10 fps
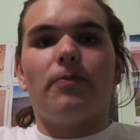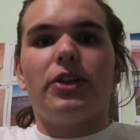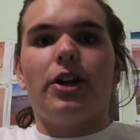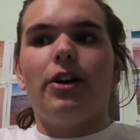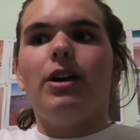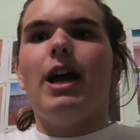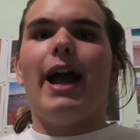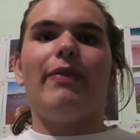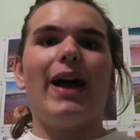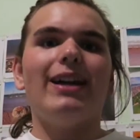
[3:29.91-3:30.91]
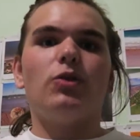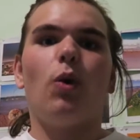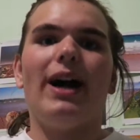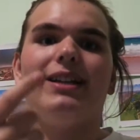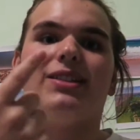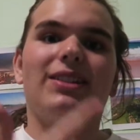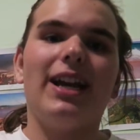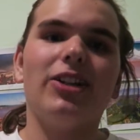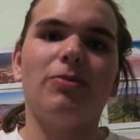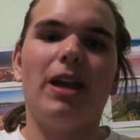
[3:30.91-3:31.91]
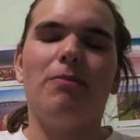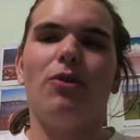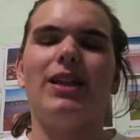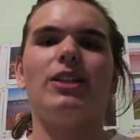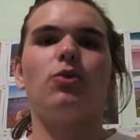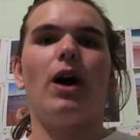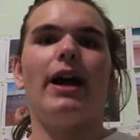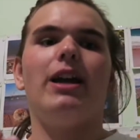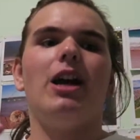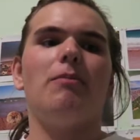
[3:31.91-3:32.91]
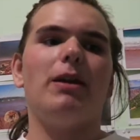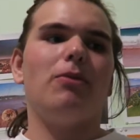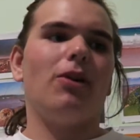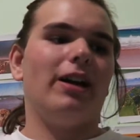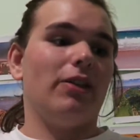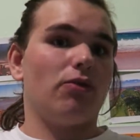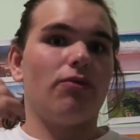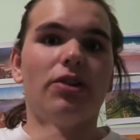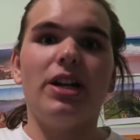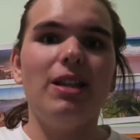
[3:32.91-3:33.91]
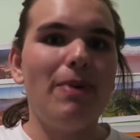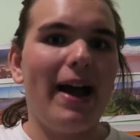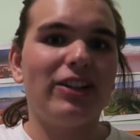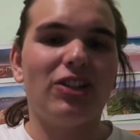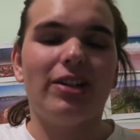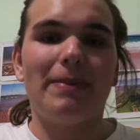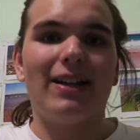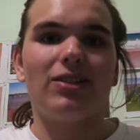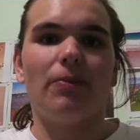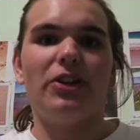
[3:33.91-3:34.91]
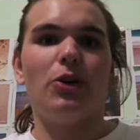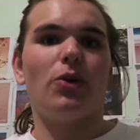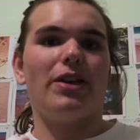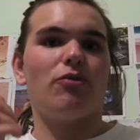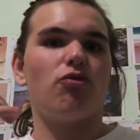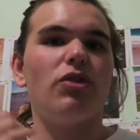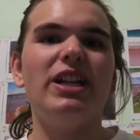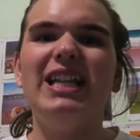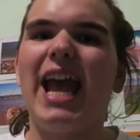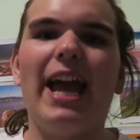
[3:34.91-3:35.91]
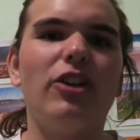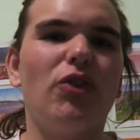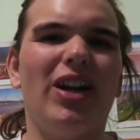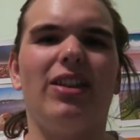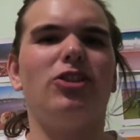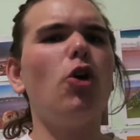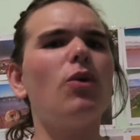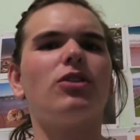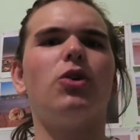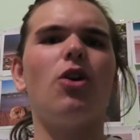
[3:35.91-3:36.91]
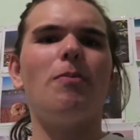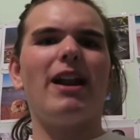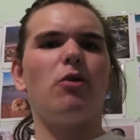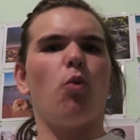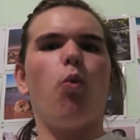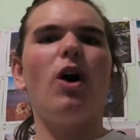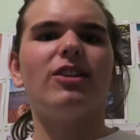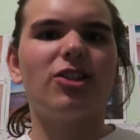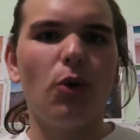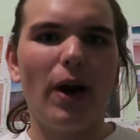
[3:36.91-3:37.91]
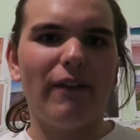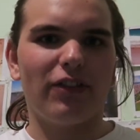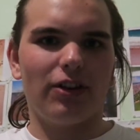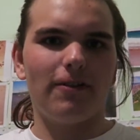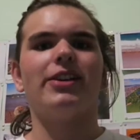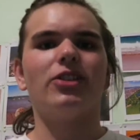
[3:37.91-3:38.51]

you know? And that is why it scares people, and that's why people are either really passionate about something or they're really angry and they don't want to talk about it whatsoever.